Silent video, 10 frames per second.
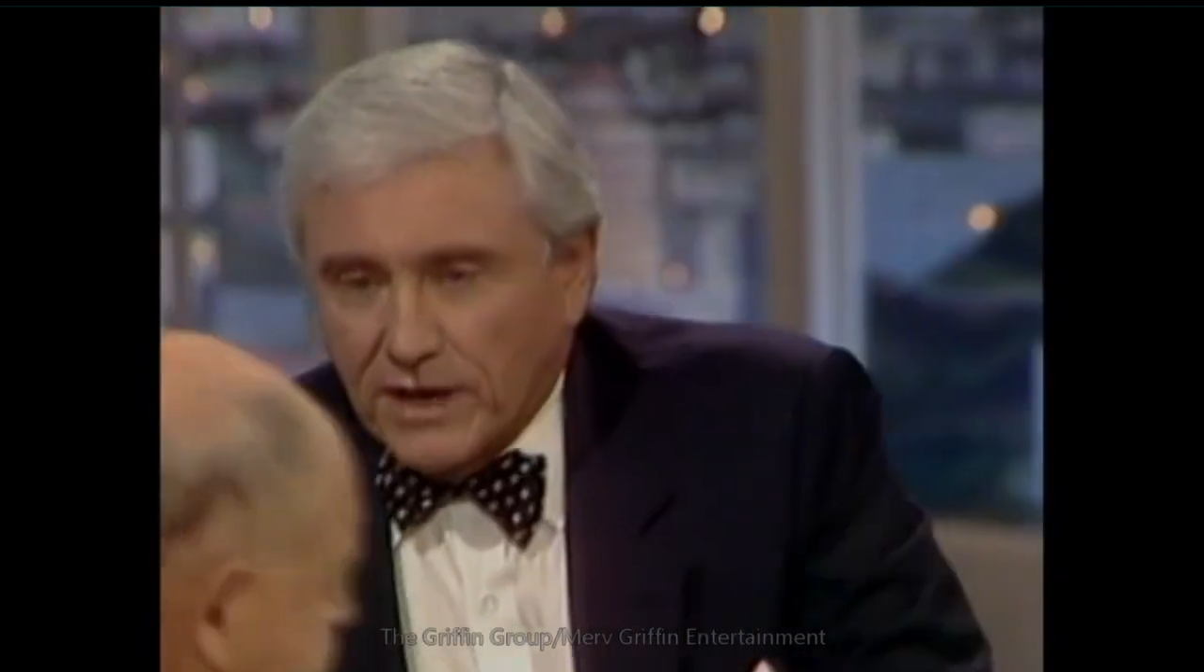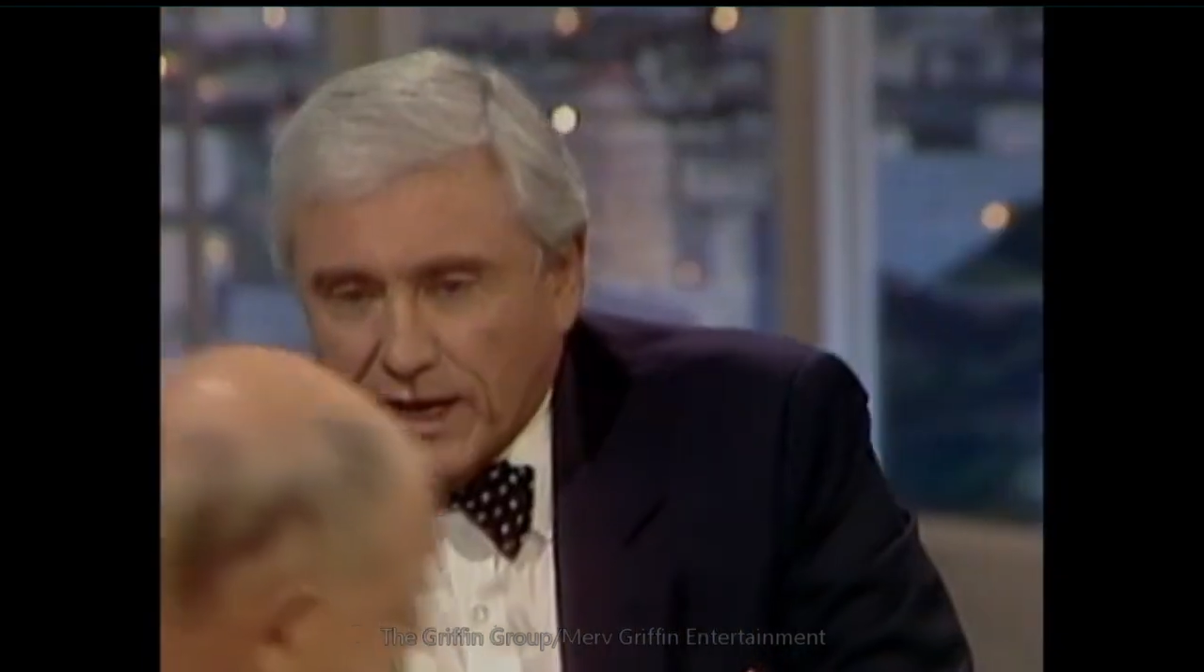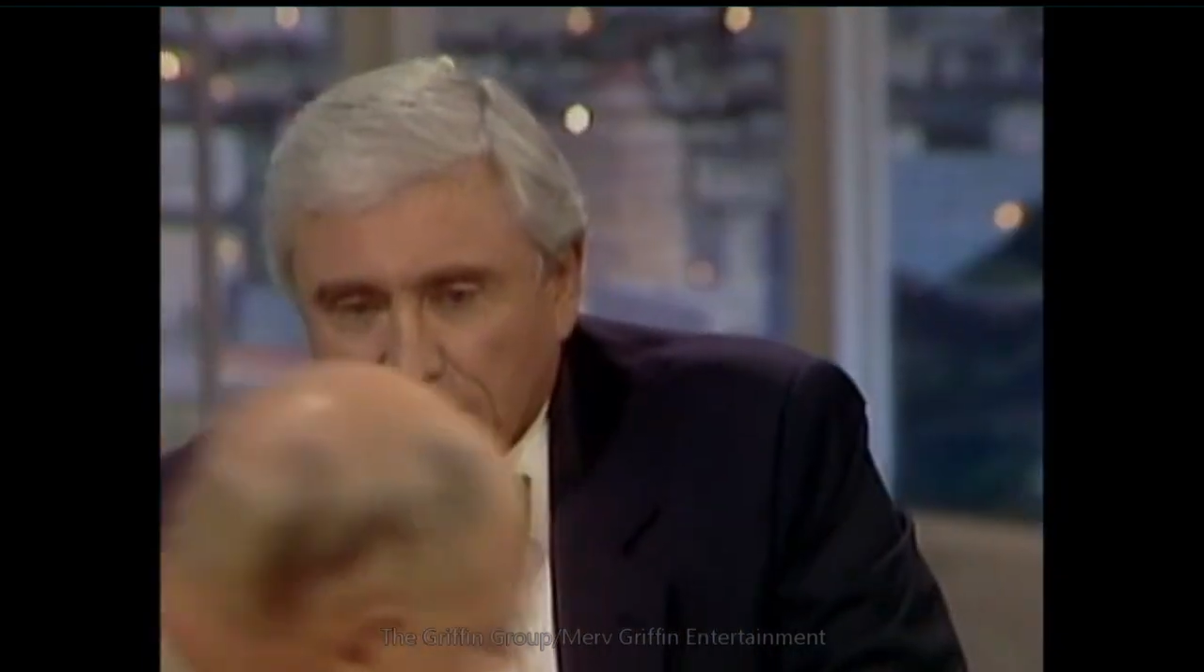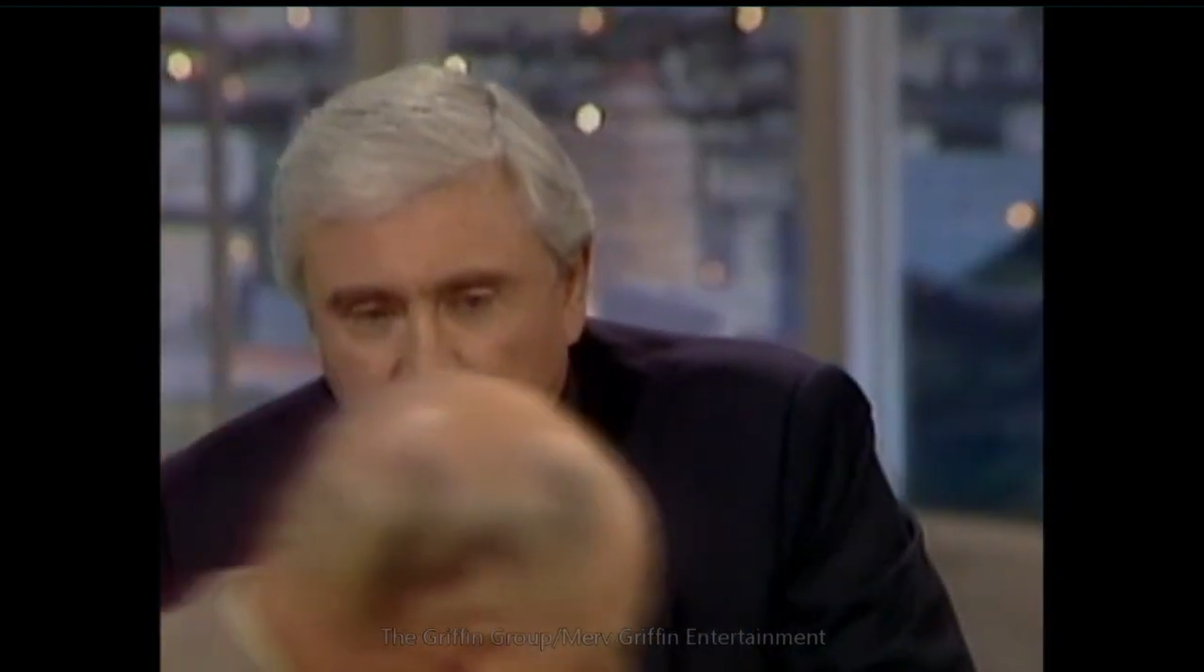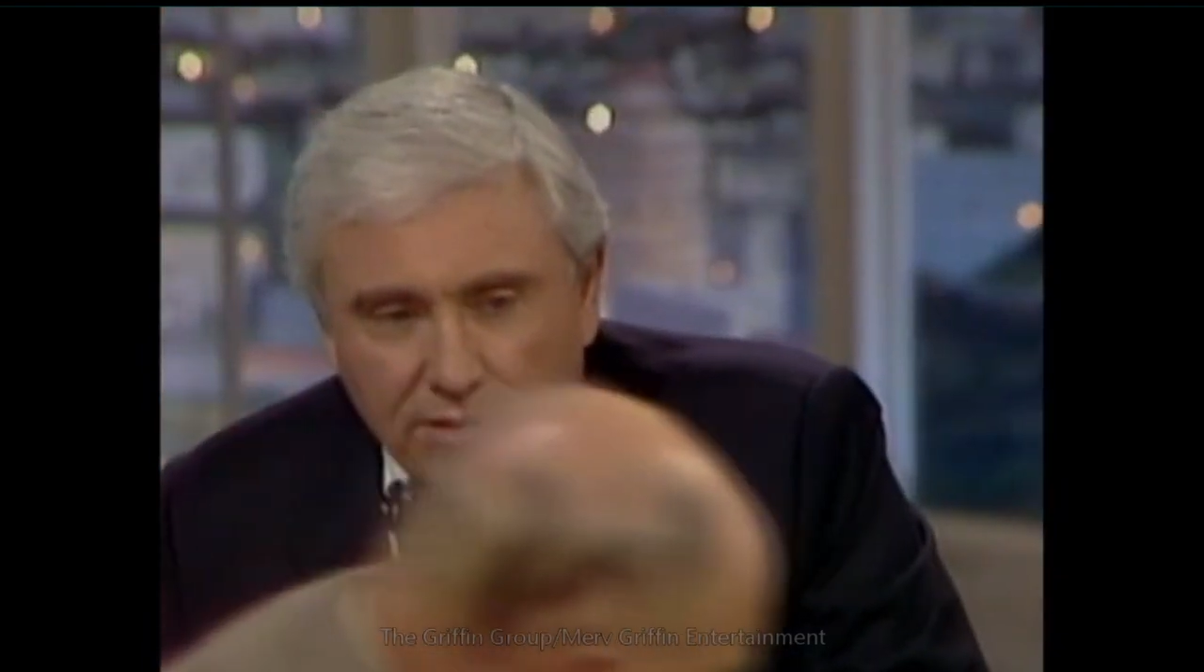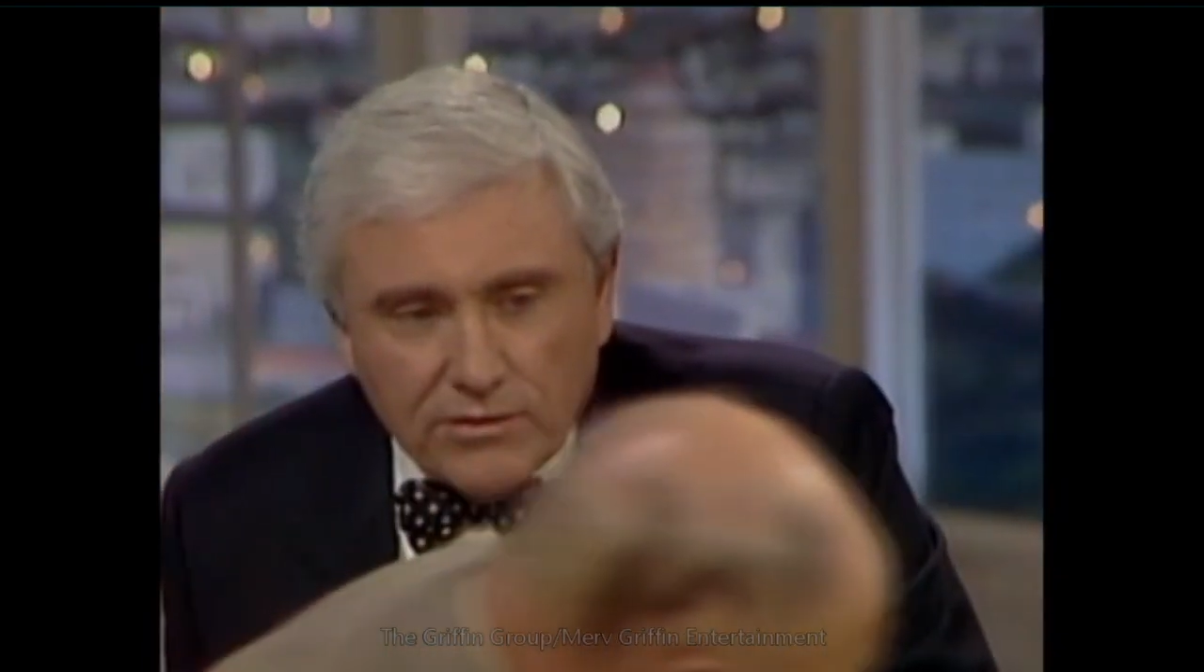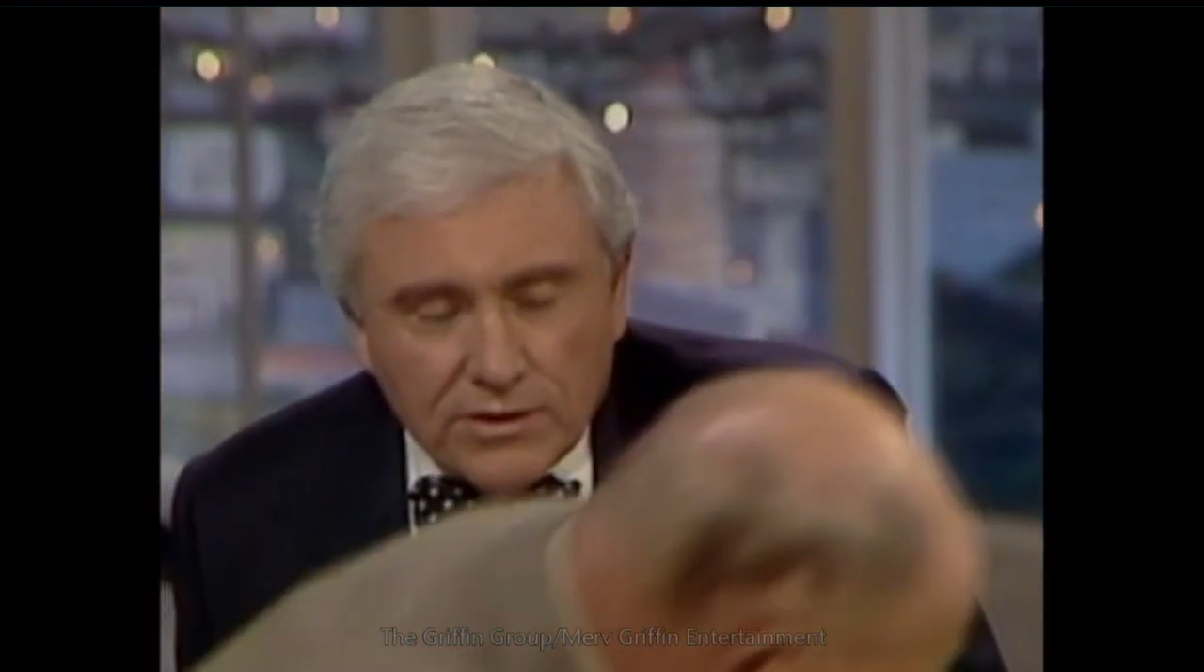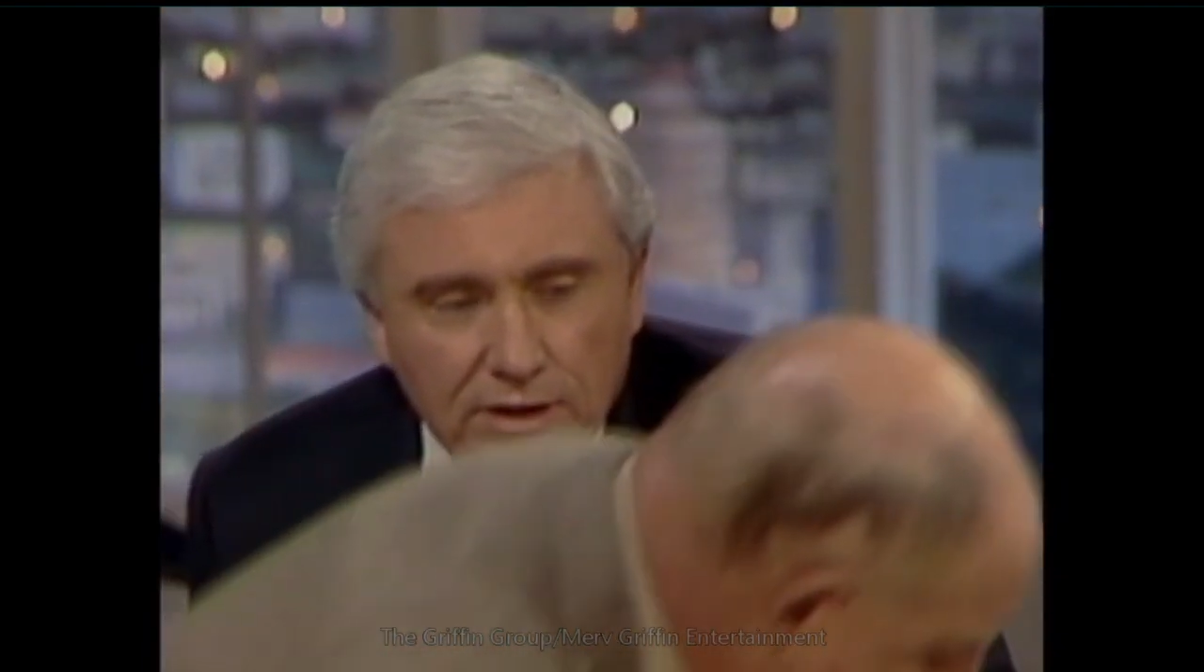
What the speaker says: hanging out